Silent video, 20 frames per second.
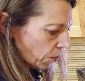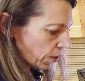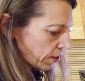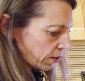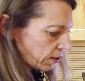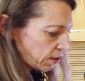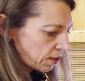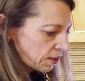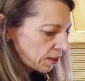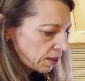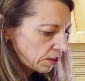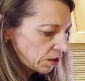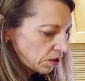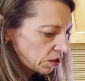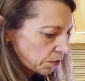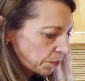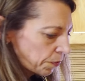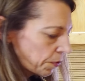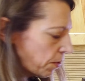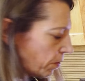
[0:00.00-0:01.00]
One
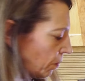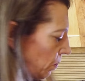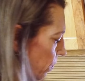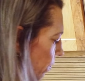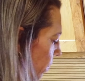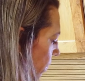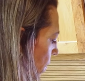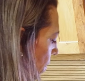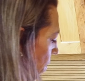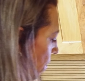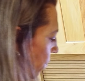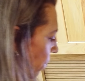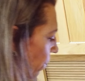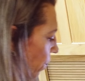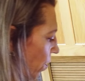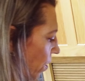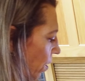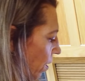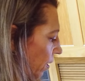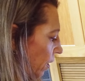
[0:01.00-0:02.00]
teaspoon
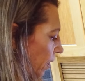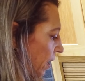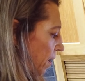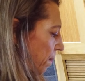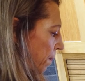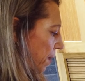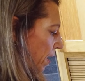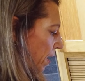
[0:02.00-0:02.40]
of garlic